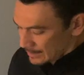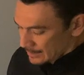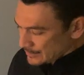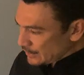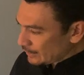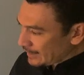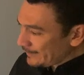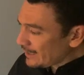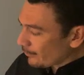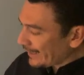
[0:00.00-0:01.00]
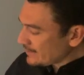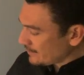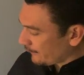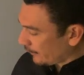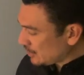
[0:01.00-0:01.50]
So let me erase
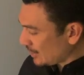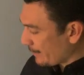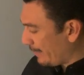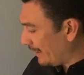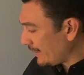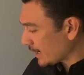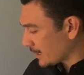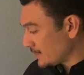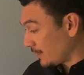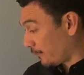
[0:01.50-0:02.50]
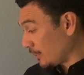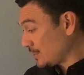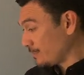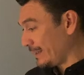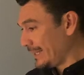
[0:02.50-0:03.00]
the version above it, because the
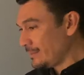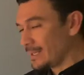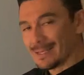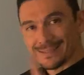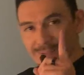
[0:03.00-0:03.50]
version beneath it is the